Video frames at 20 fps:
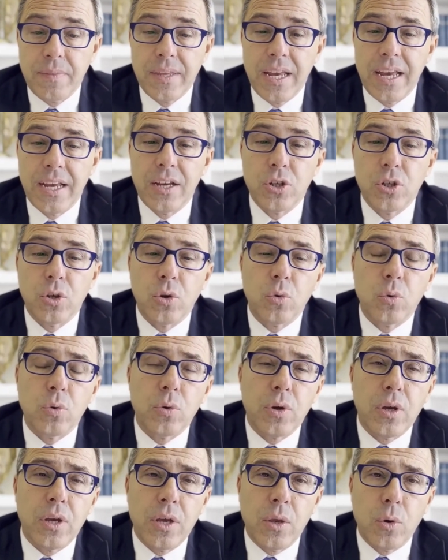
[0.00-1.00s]
and
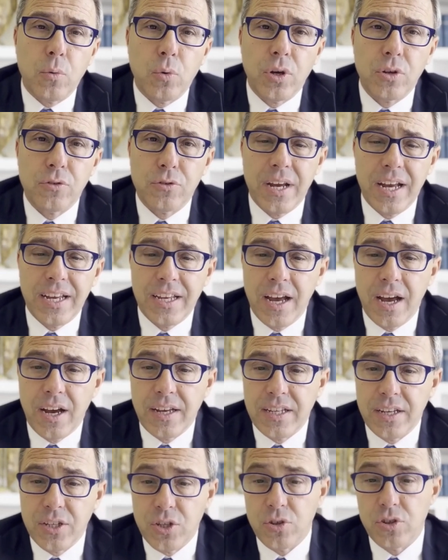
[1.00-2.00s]
you will find
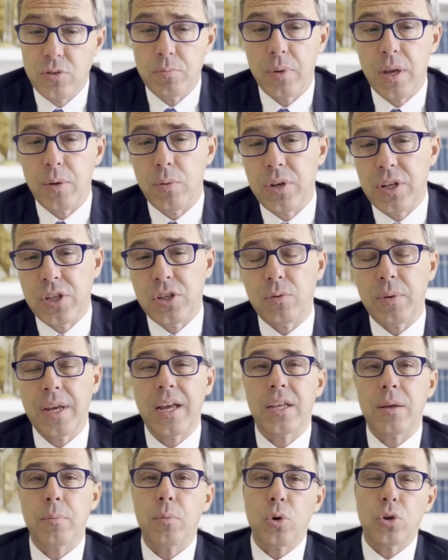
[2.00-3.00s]
articles published by
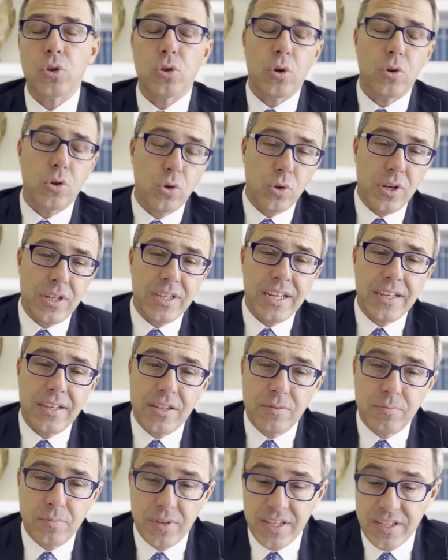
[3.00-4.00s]
the most
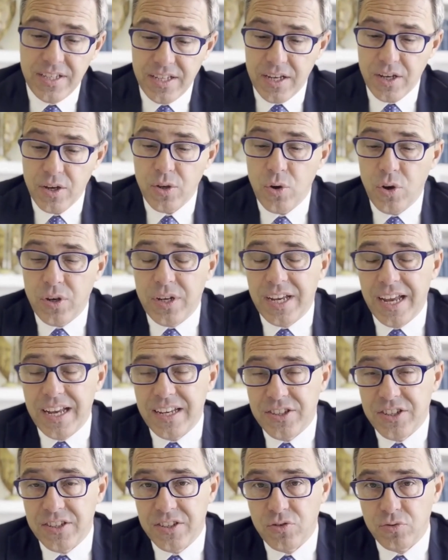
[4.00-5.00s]
authoritative media on
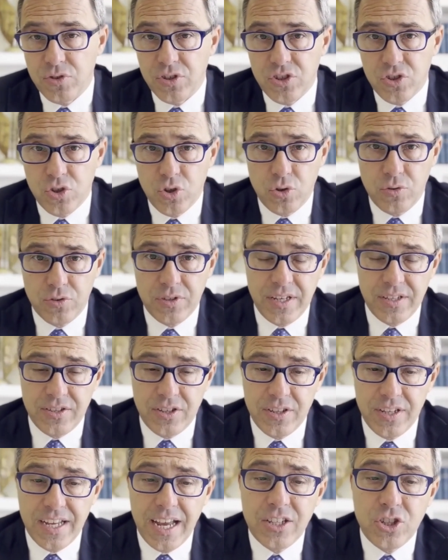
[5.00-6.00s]
cases resolved
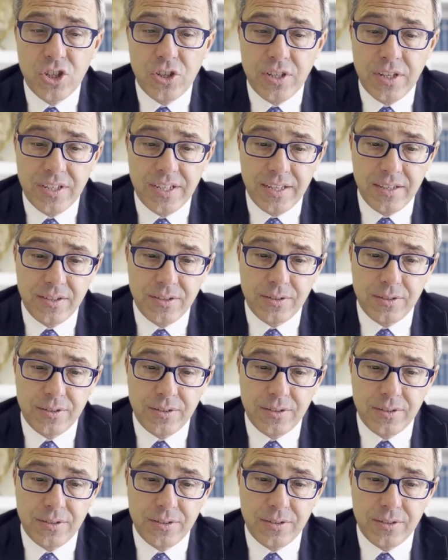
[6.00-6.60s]
internationally.